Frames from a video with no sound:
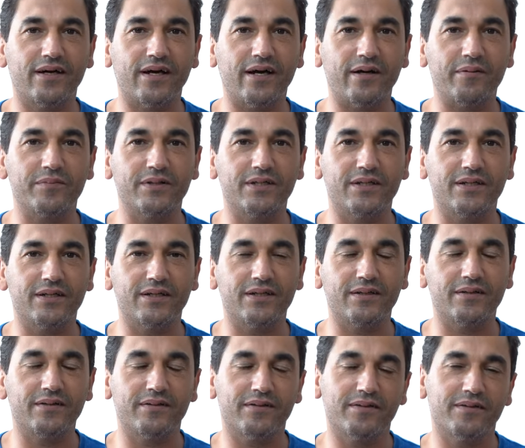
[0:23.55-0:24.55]
I'm
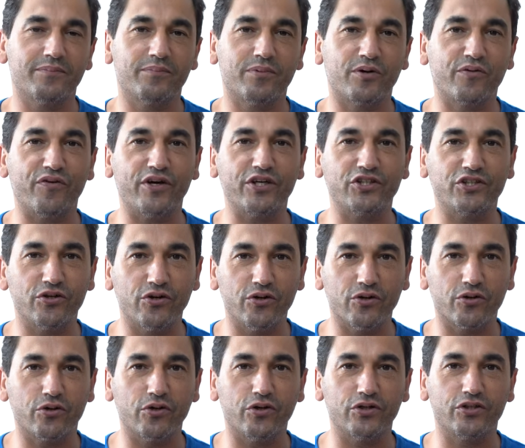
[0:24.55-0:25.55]
a
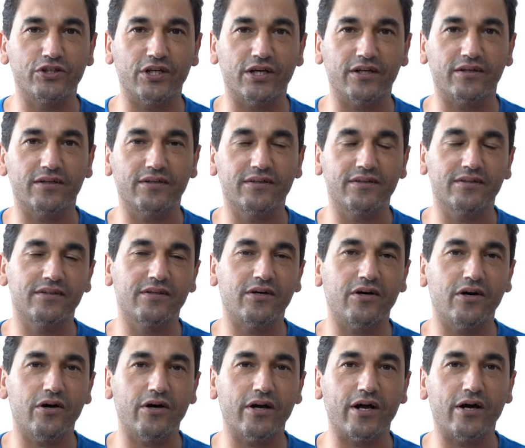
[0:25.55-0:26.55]
professional coach at
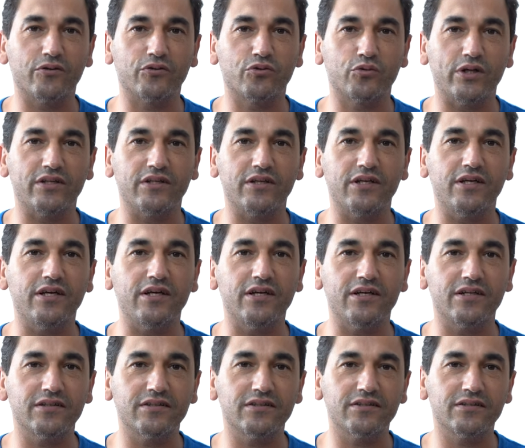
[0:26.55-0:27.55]
around 20
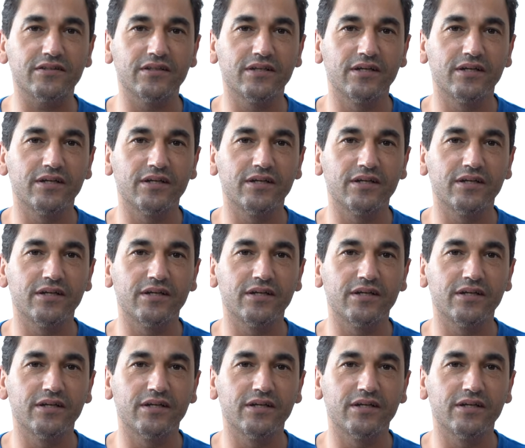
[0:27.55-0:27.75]
years